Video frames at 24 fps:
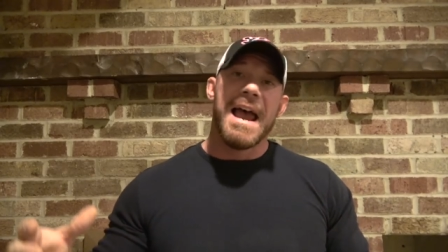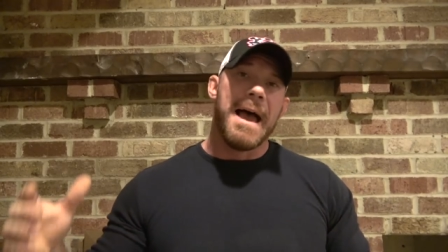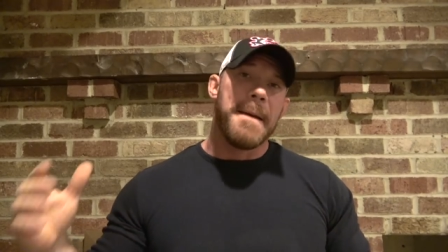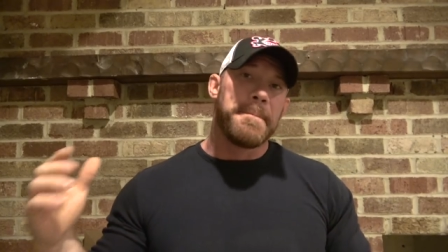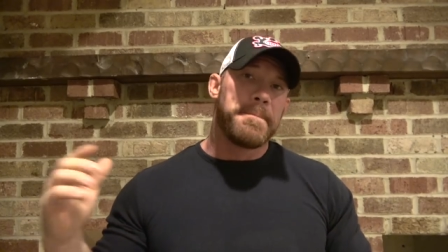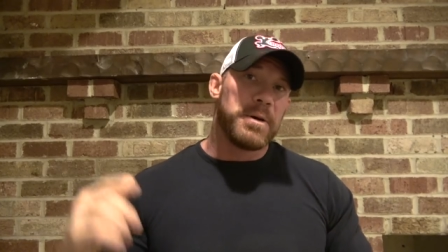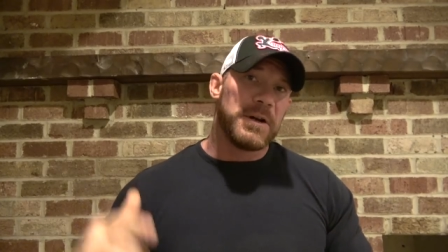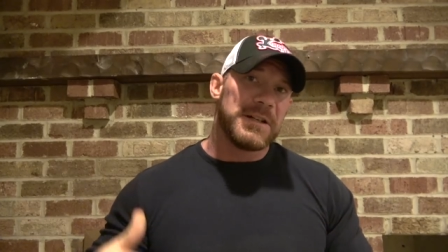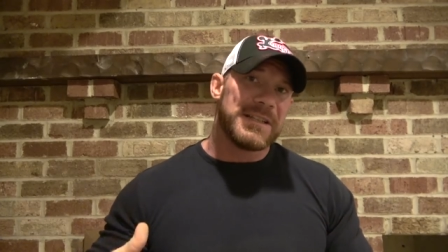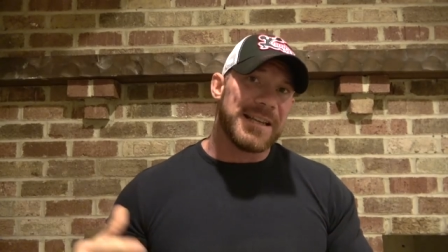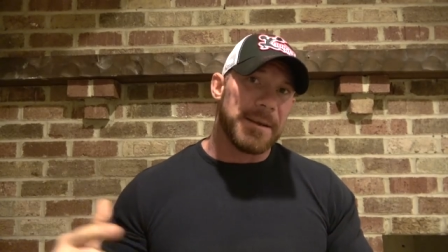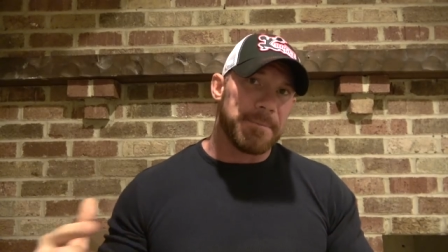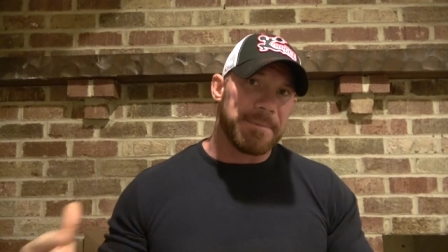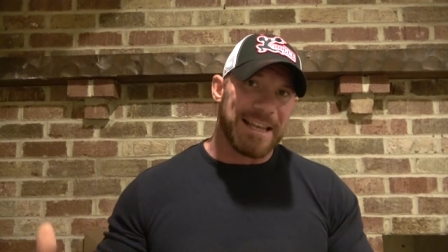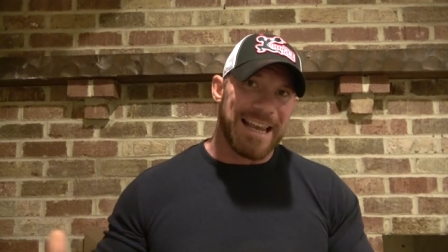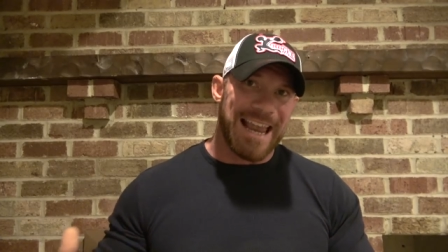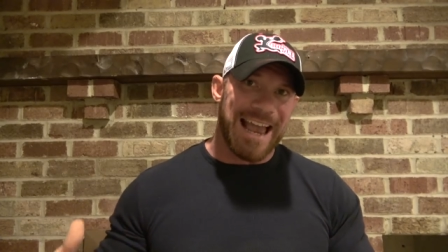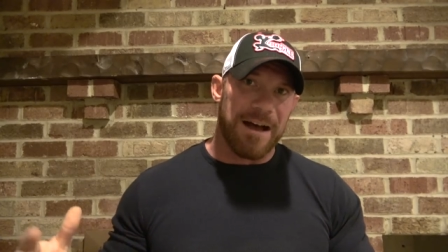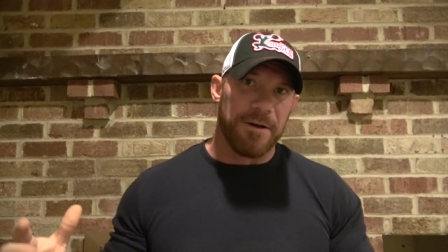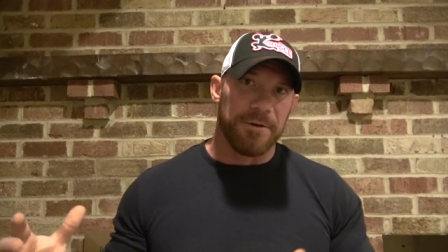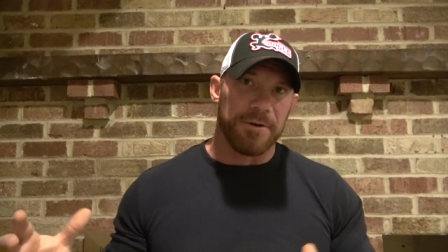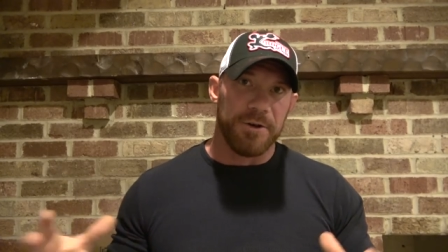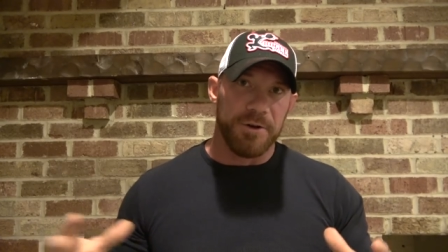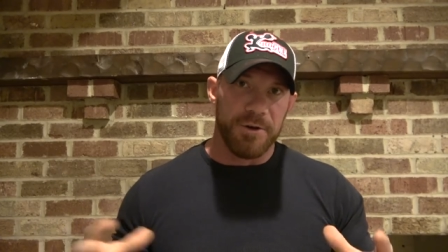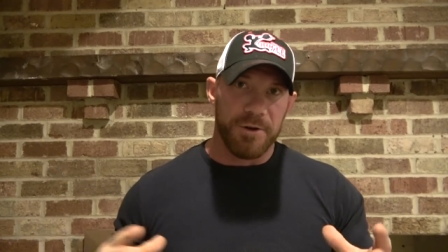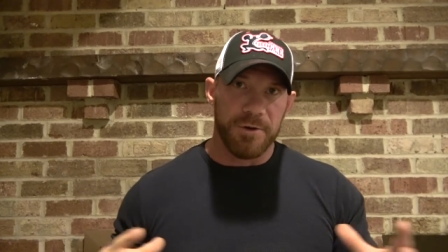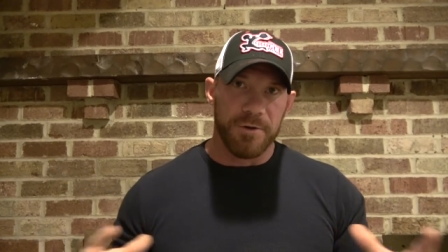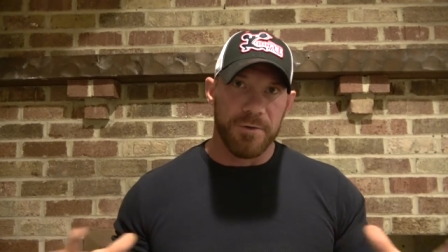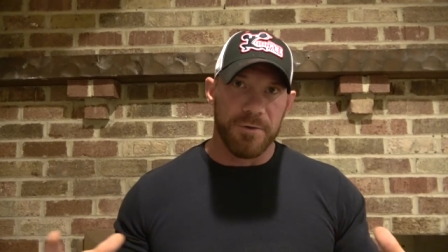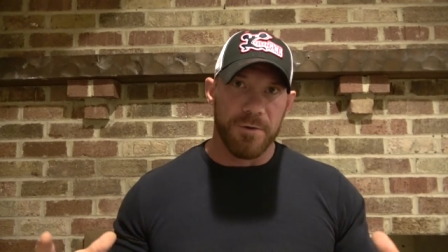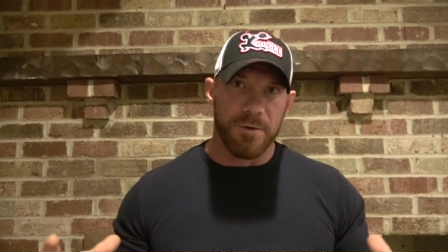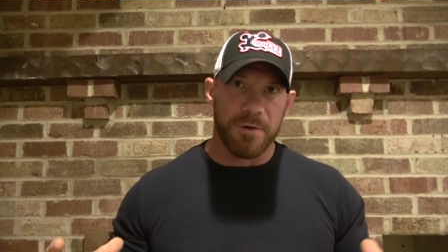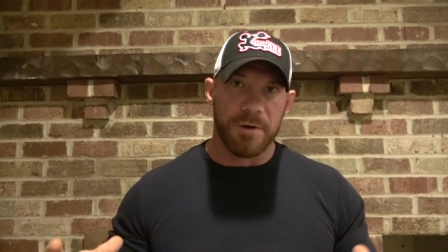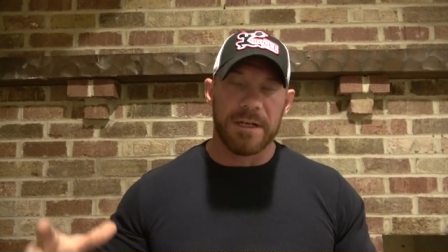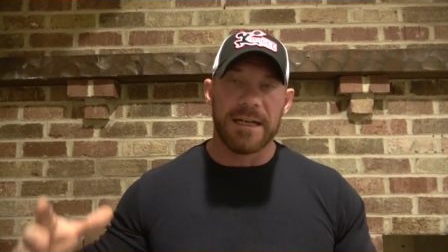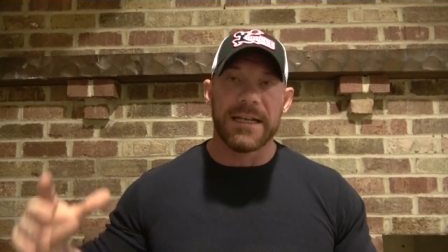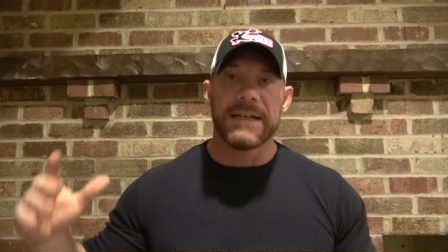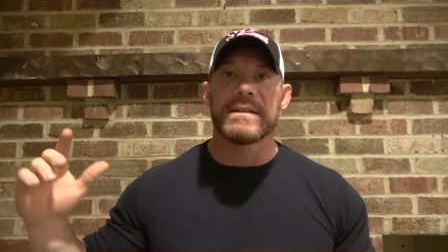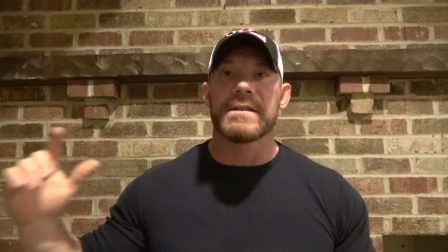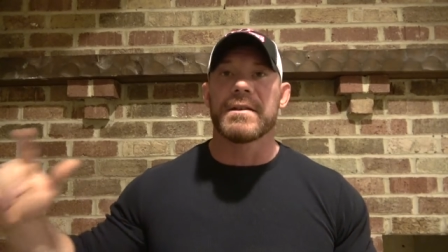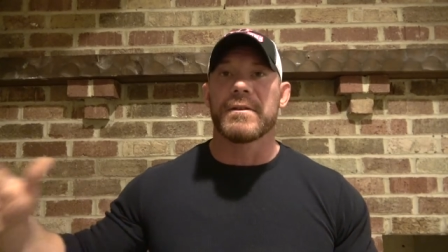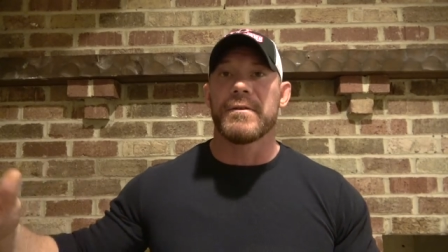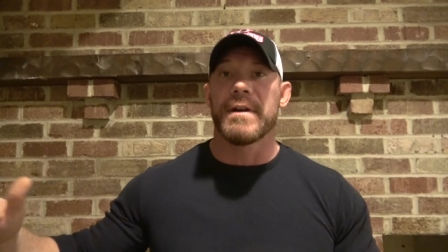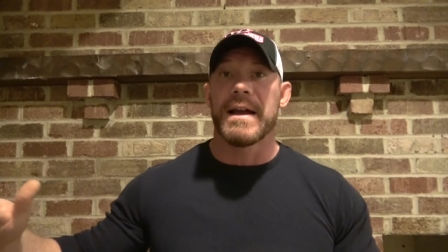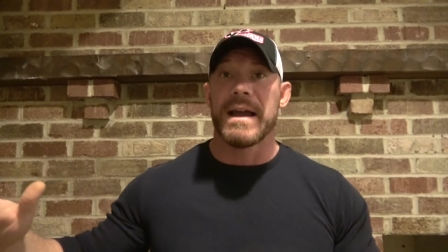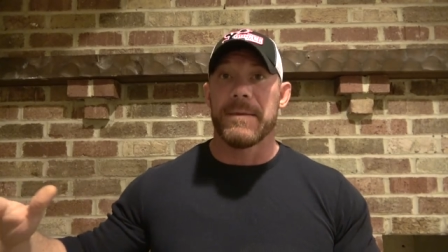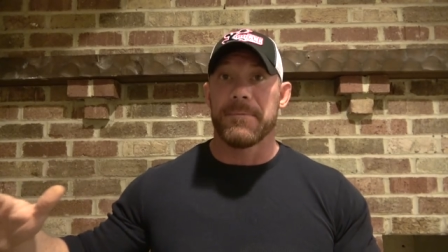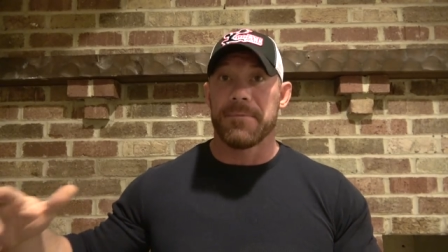I put something out new on
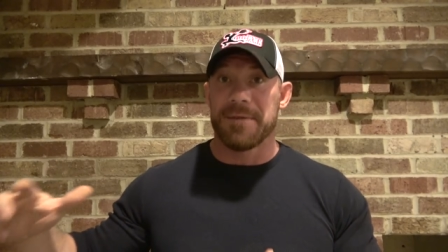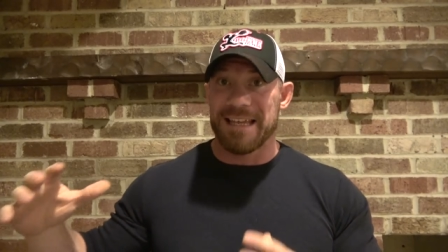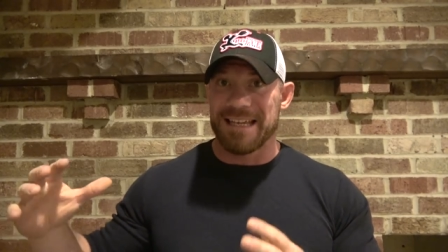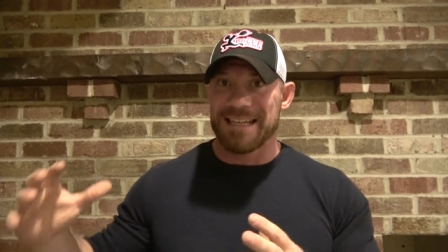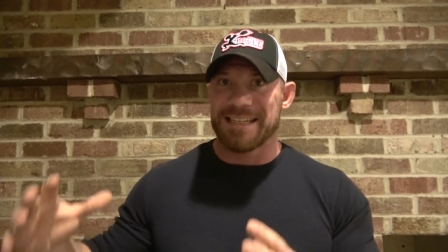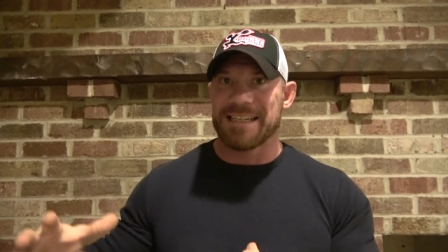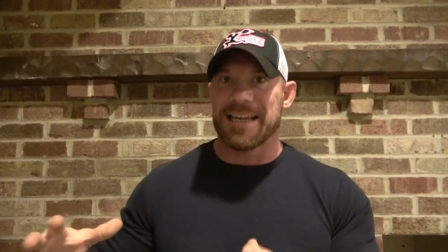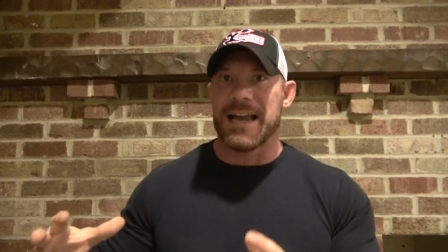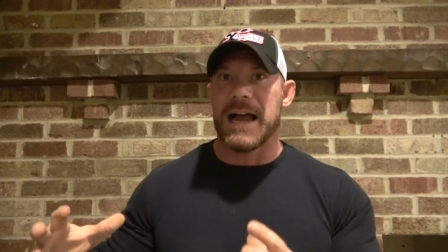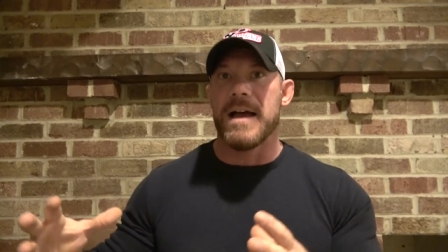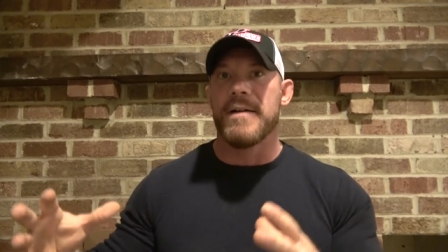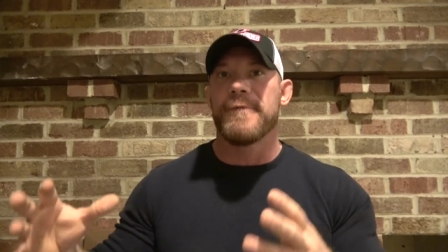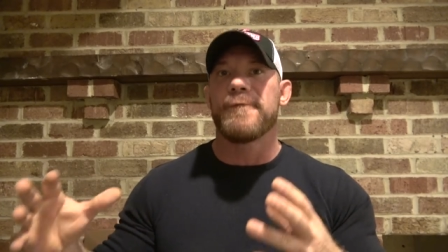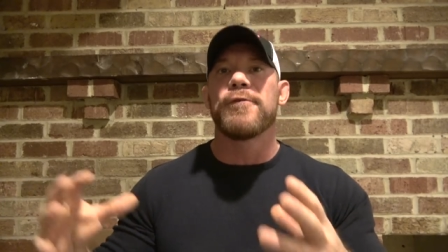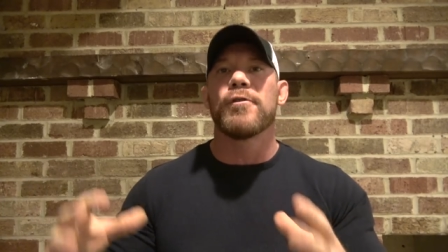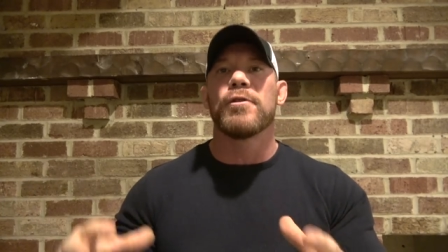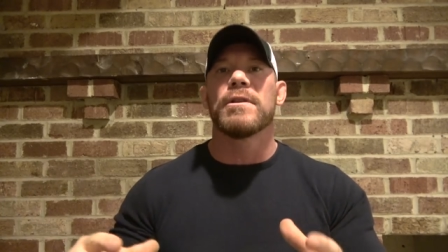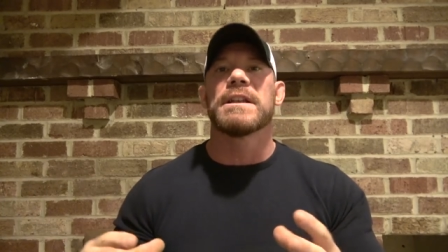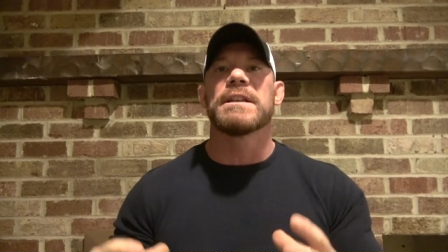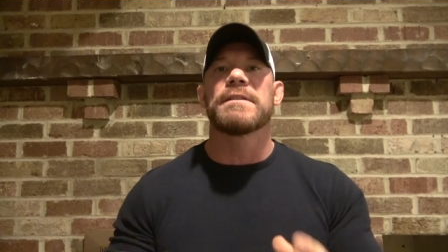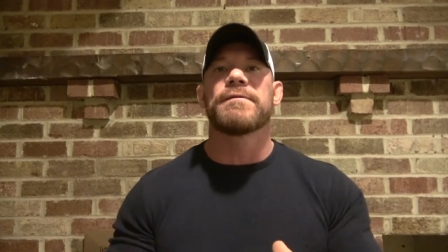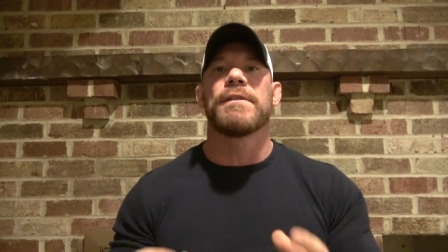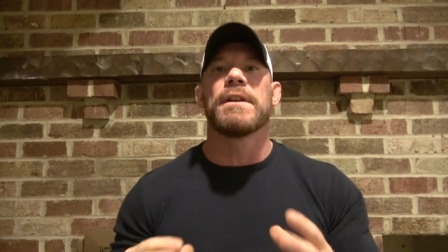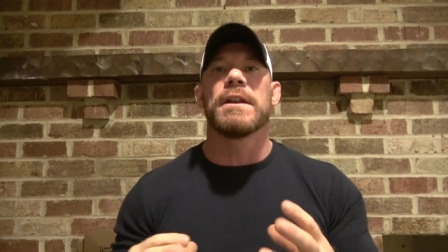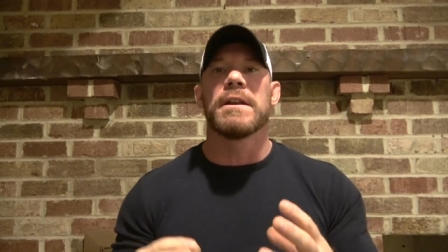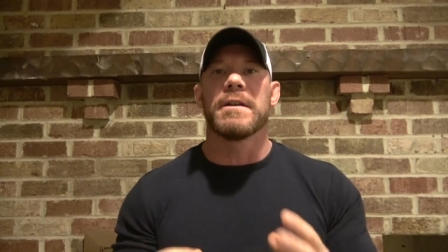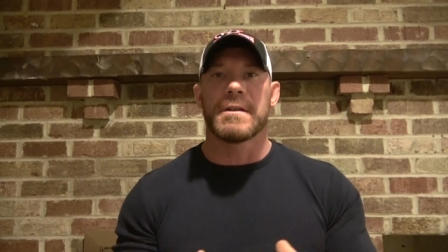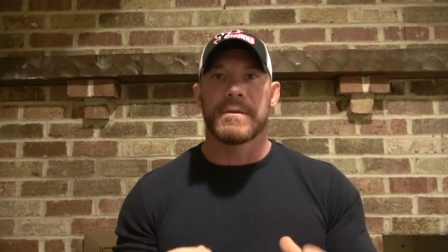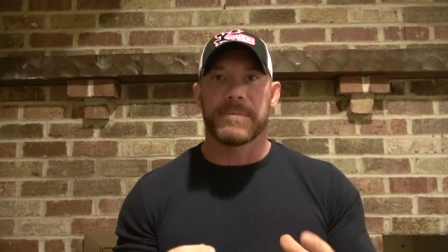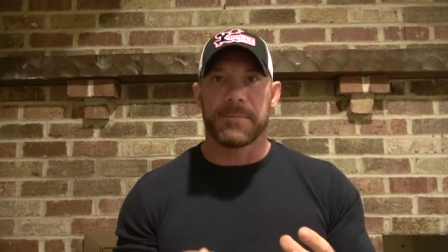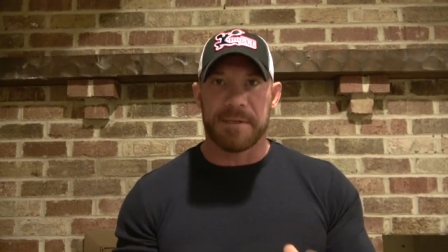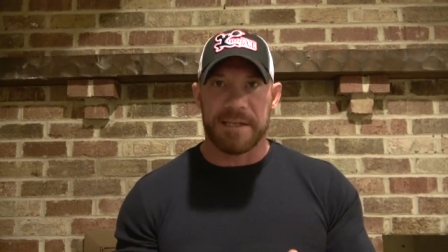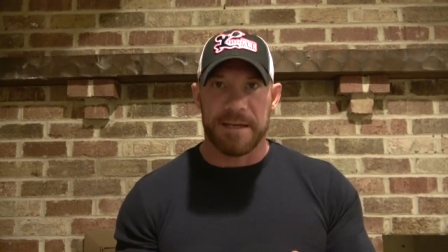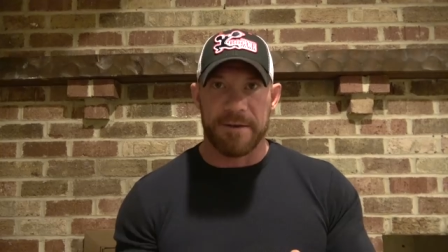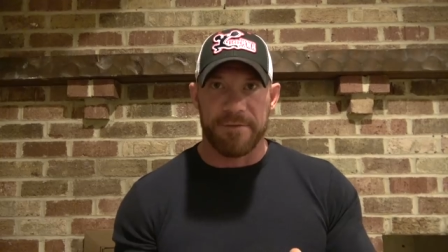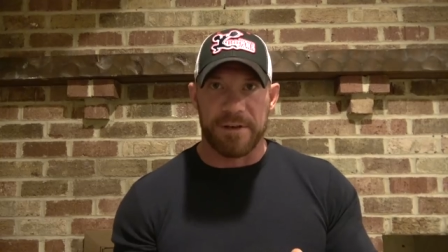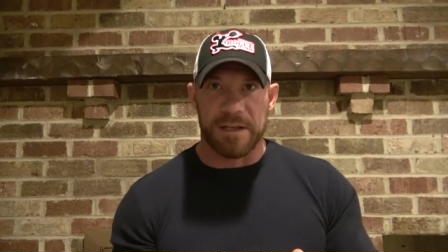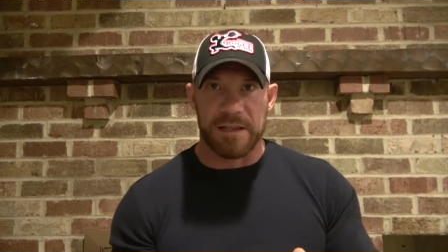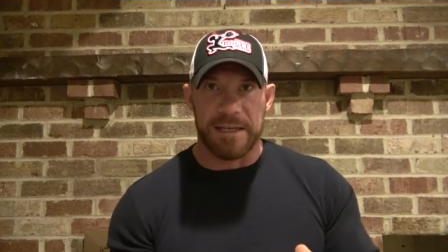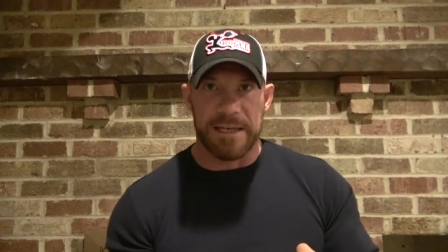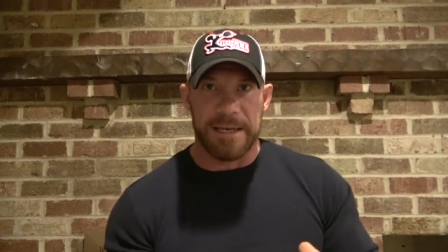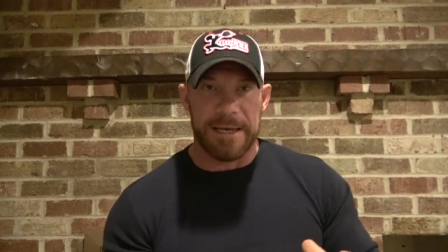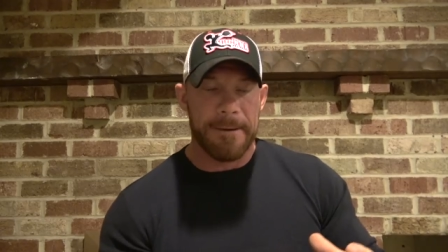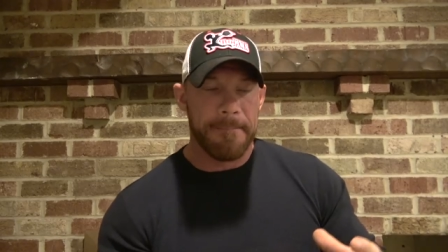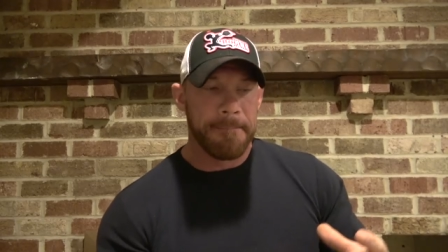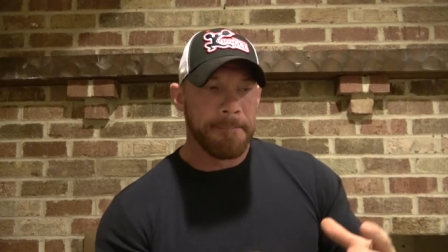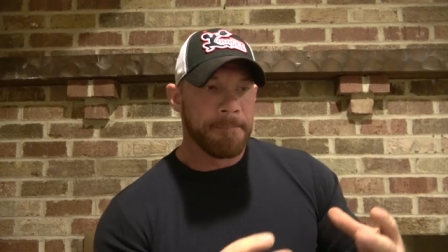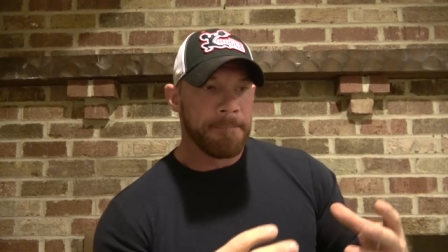Instagram this time for this video
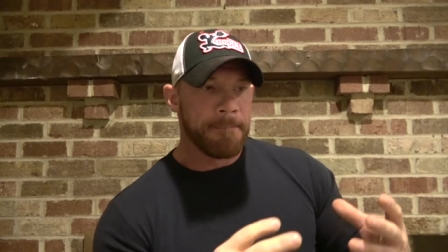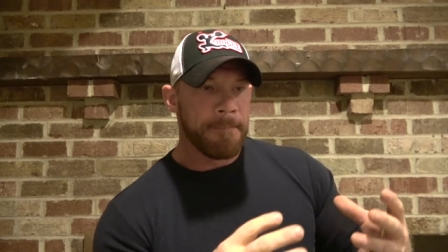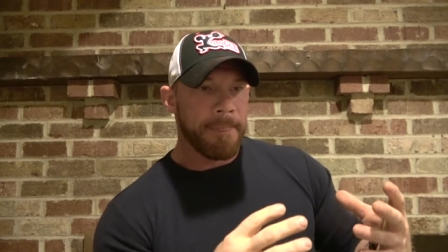specifically,